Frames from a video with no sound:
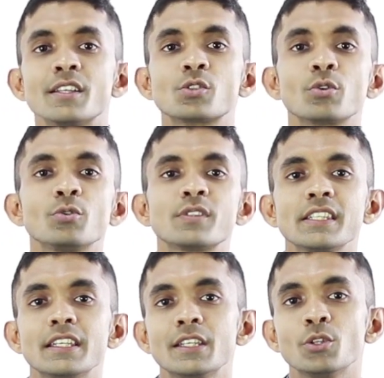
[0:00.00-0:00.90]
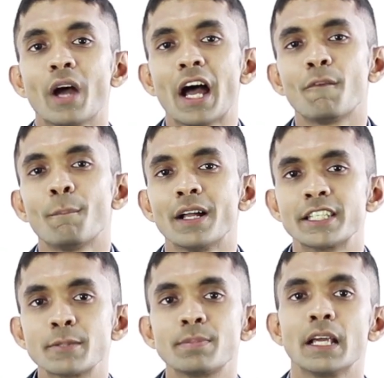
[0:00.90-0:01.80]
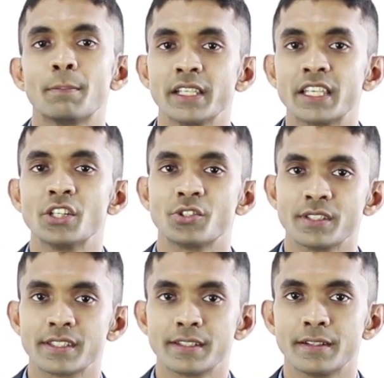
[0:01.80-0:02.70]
So you see you have multiple applications